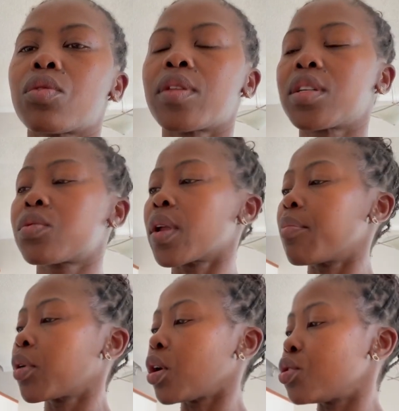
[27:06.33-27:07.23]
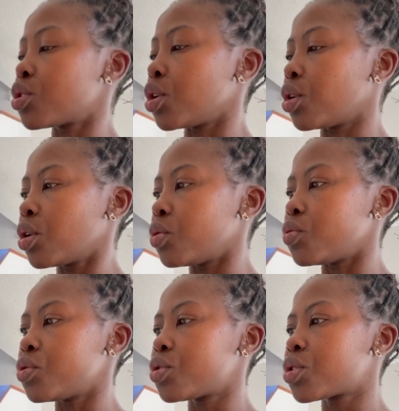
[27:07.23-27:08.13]
that's what I'm going to
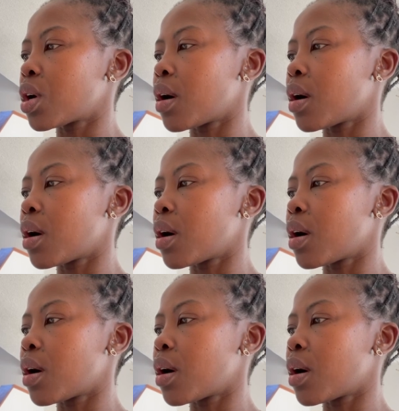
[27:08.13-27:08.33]
use.